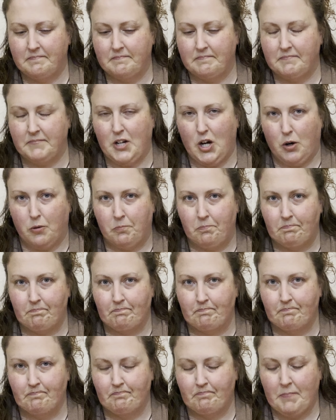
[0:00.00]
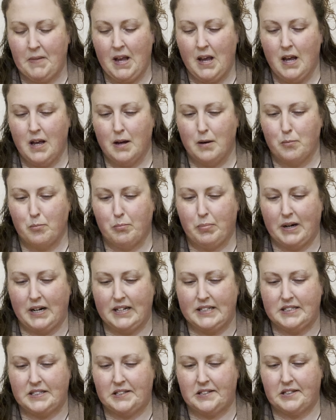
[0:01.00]
No.
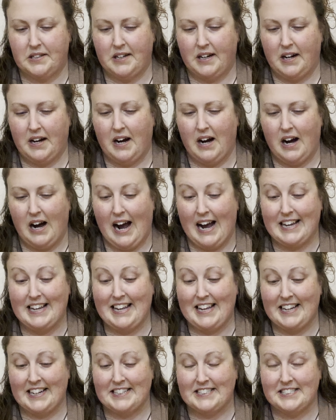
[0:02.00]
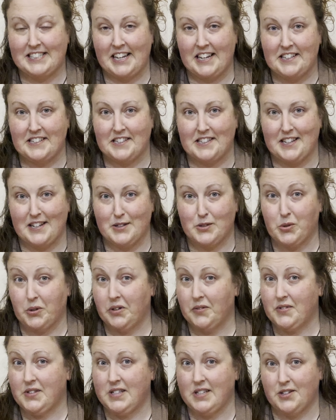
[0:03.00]
But I can taste that sort
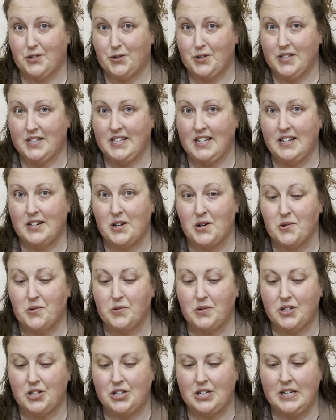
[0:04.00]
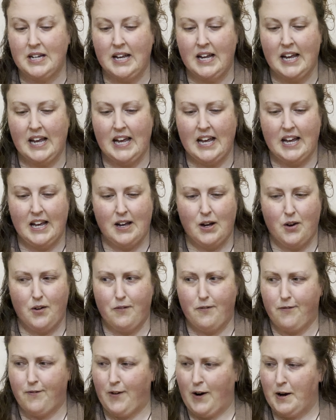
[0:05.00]
of citrusy note
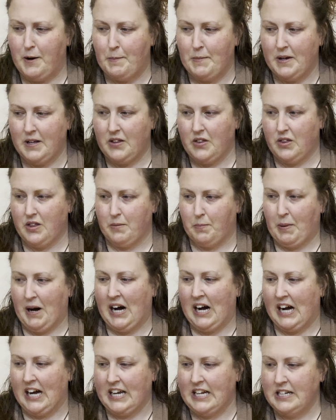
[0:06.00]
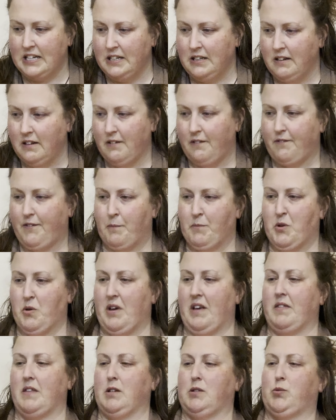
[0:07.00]
from the pine,
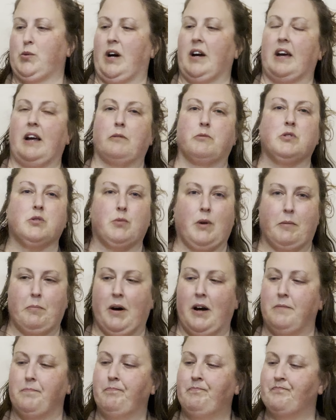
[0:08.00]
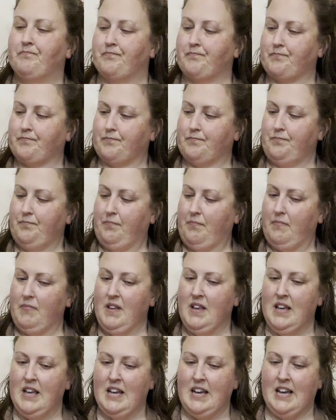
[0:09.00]
and this again was red pine.
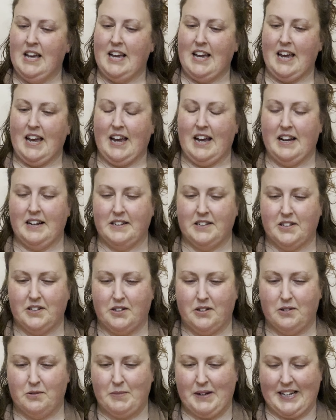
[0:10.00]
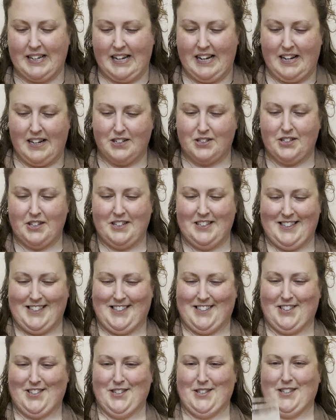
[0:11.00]
And oh my gosh, and
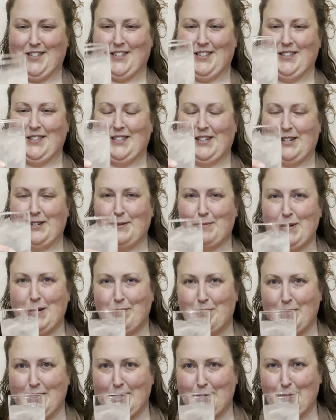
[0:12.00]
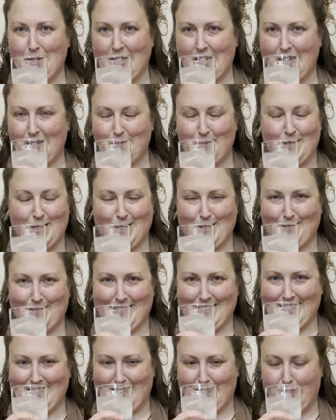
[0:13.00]
it's just a little bit bubbly. I'm so
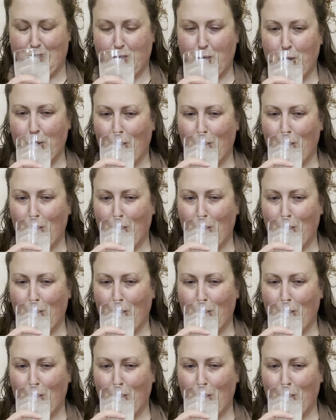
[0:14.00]
excited.